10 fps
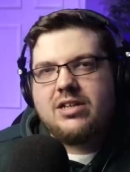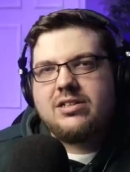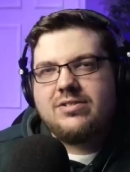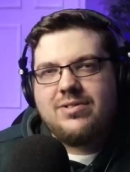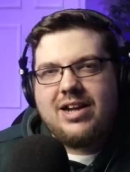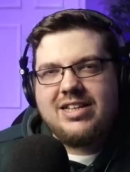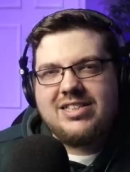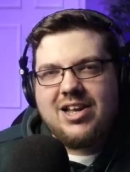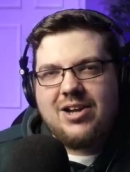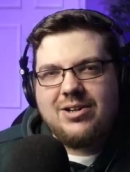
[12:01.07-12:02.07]
tunnel
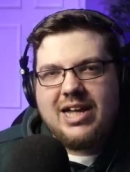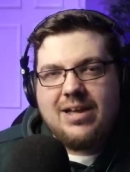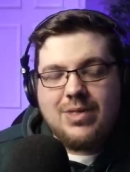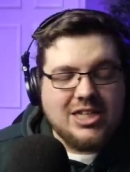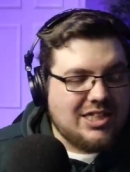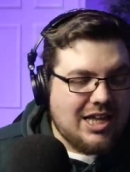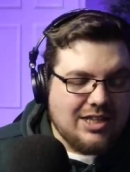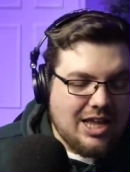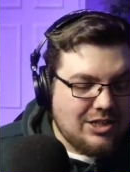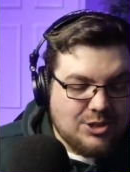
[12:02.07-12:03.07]
right so yeah that's
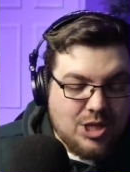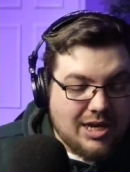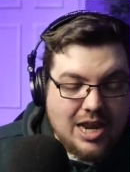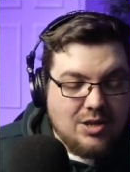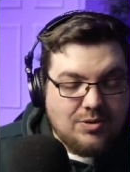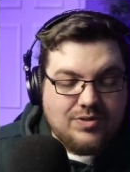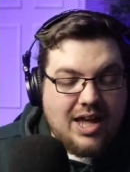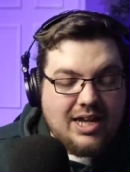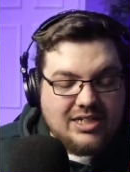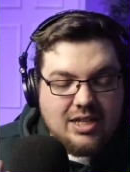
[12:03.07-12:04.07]
i just thought i'd end with
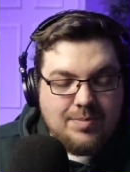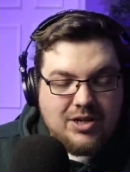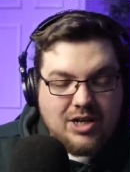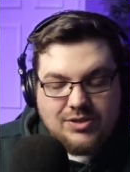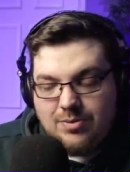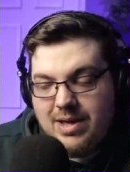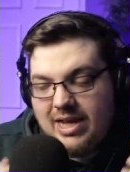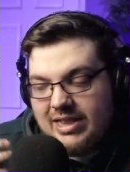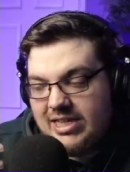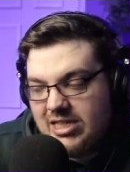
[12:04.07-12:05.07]
that is that because for
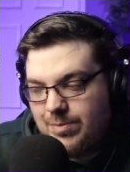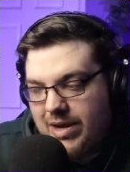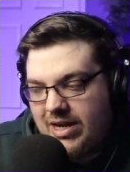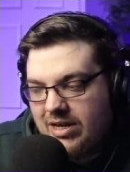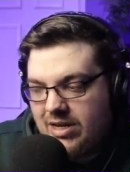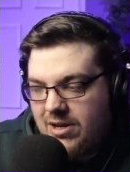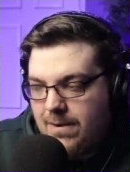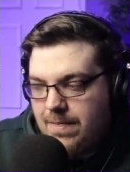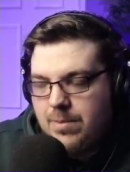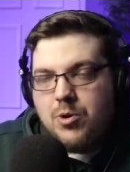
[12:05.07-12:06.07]
me this has been
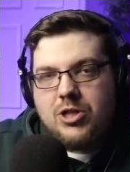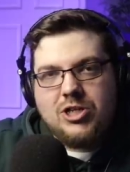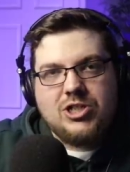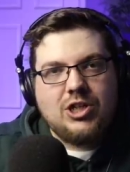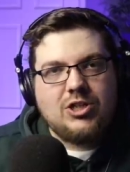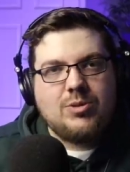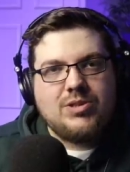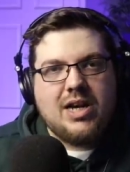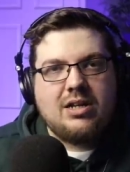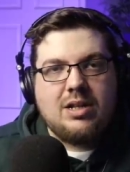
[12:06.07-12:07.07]
more than just a
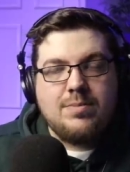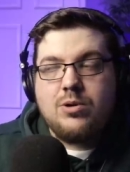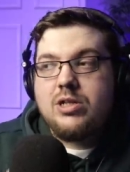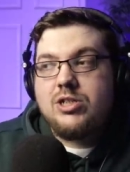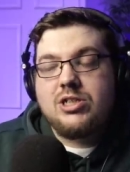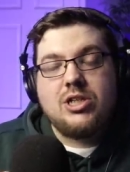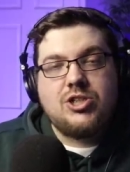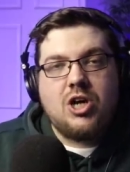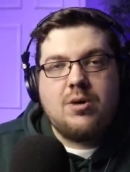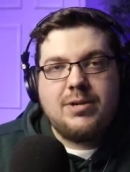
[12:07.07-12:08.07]
youtube channel and more than just a
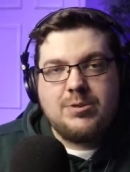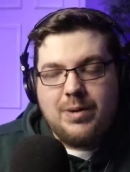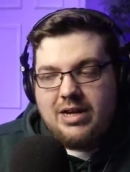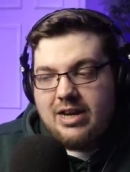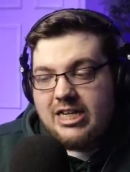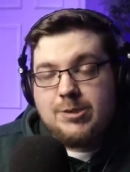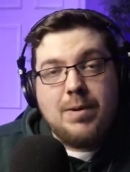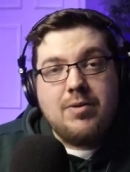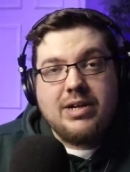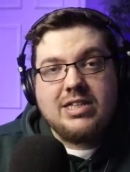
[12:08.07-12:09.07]
job it's been an
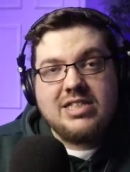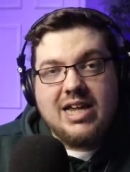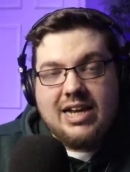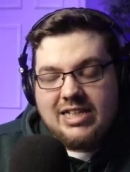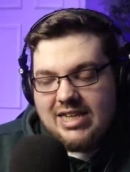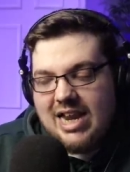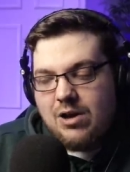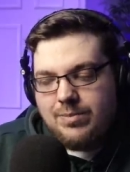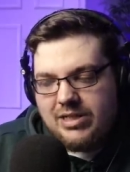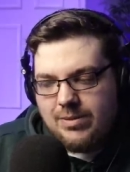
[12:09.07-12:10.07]
experience and it's
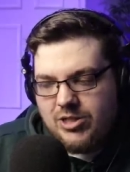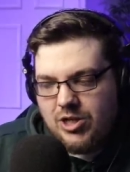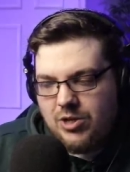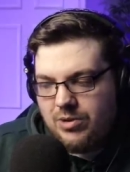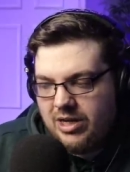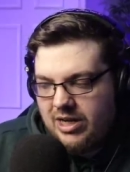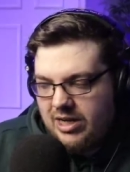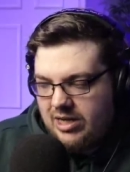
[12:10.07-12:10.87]
allowed me to do